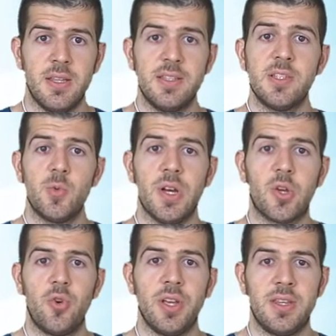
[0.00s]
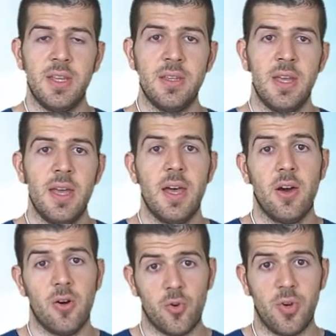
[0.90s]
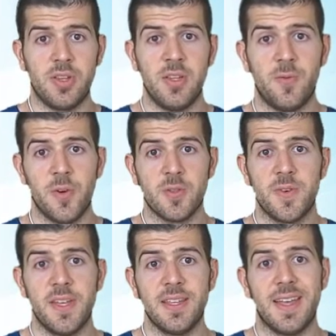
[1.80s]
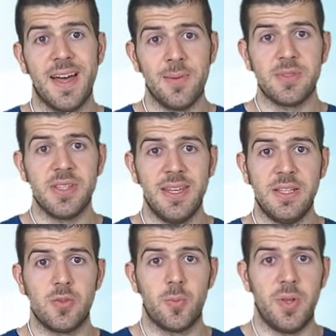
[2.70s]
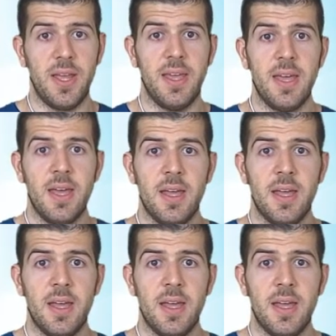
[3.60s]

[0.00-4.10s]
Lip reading: This is where creatine or creatine phosphate comes into play.